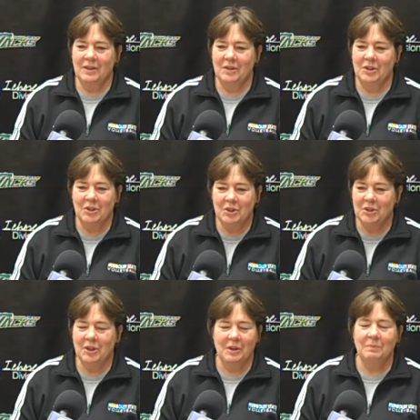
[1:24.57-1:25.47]
she's
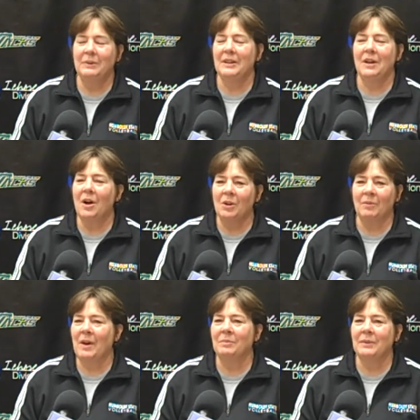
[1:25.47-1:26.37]
just a complete all
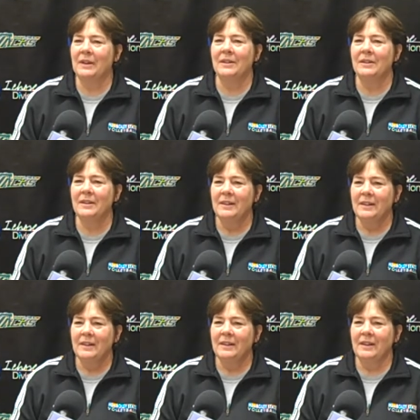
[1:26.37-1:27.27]
around player,
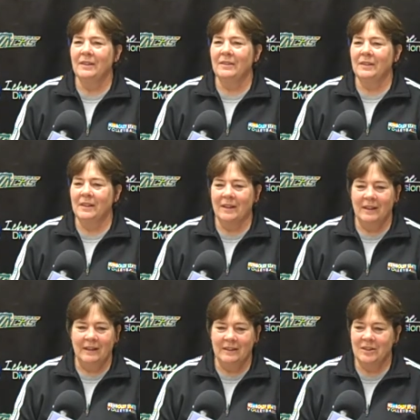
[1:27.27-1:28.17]
you know, and,
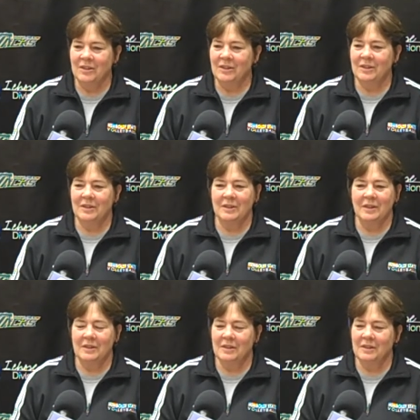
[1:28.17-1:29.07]
and she's
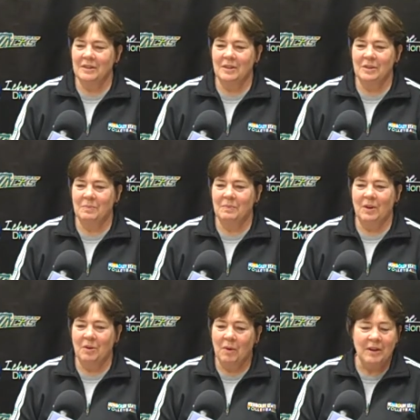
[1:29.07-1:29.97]
uh, she's
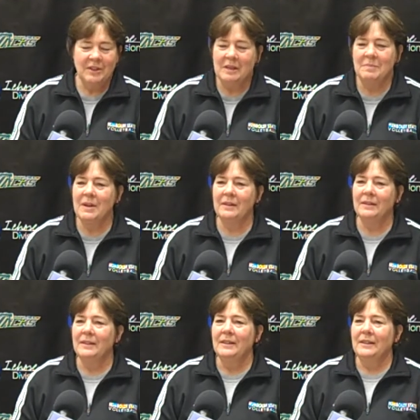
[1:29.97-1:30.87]
a great teammate,
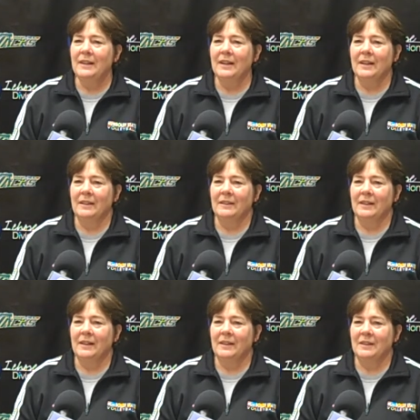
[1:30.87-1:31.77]
and
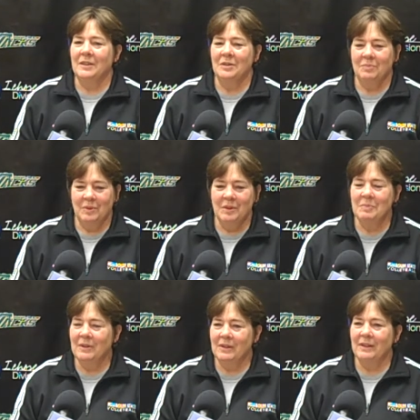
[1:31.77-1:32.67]
uh, she's really
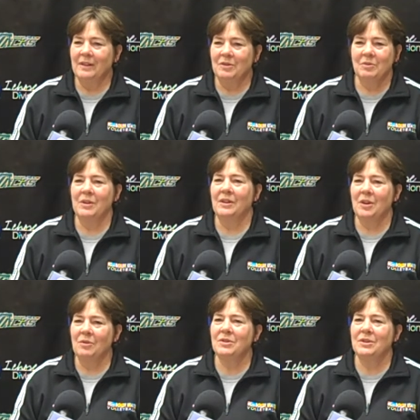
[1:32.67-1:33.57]
been a, a, joy to
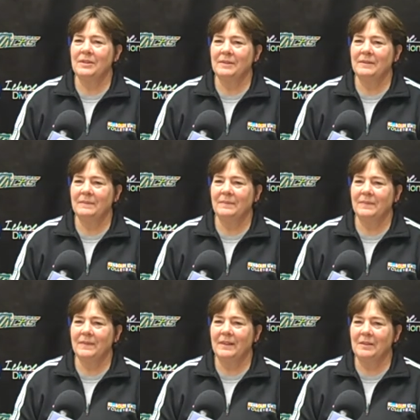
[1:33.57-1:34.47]
coach,
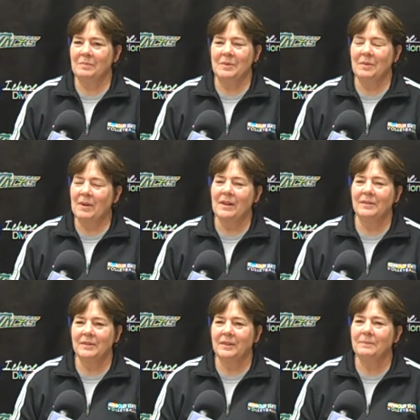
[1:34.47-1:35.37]
you know, and be around.
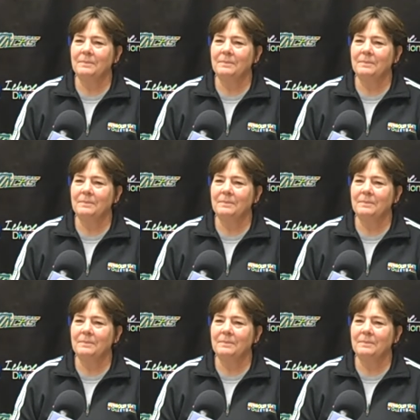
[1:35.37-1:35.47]
So,